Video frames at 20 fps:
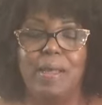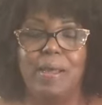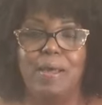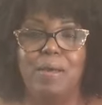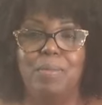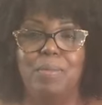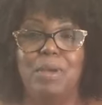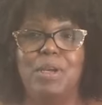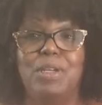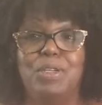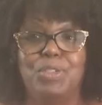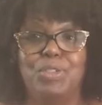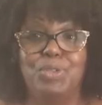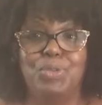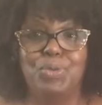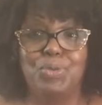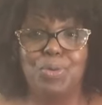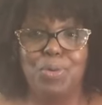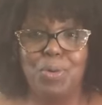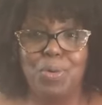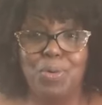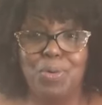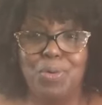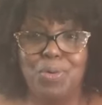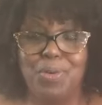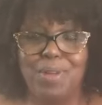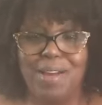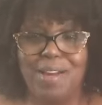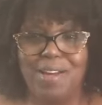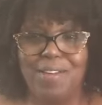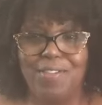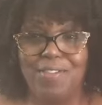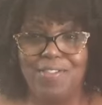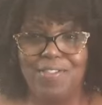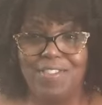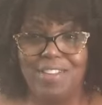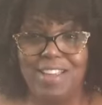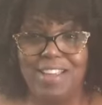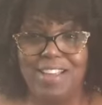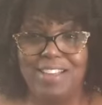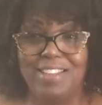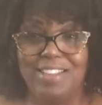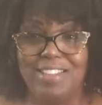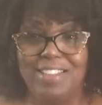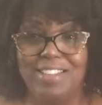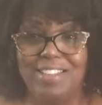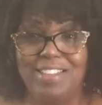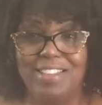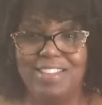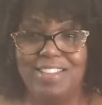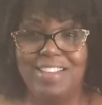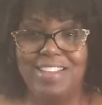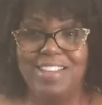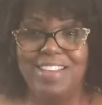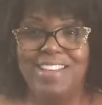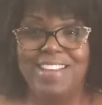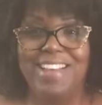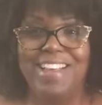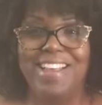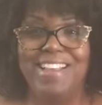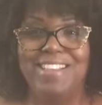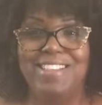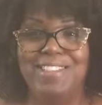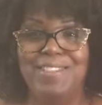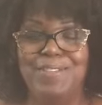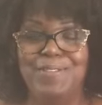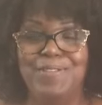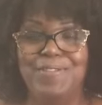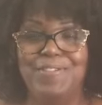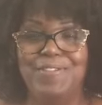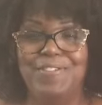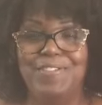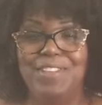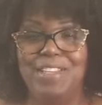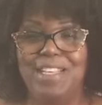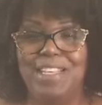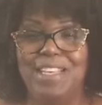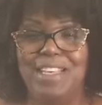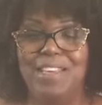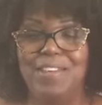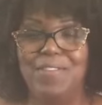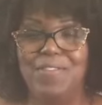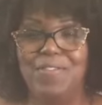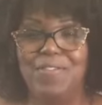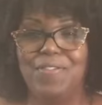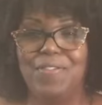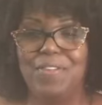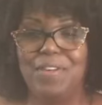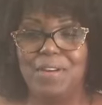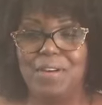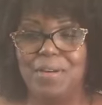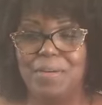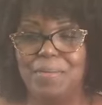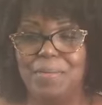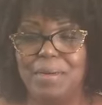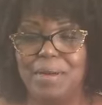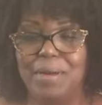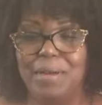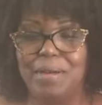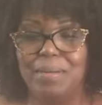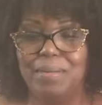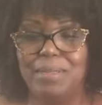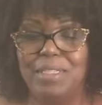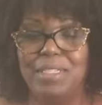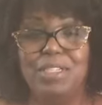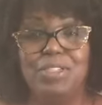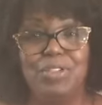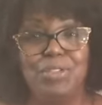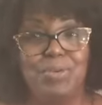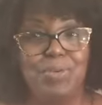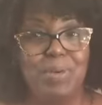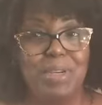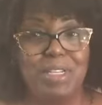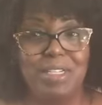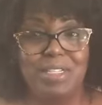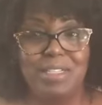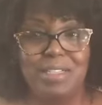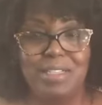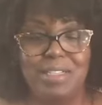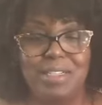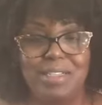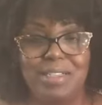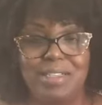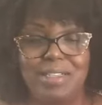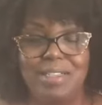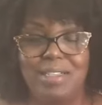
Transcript: um, control our flesh and to flee from um, situations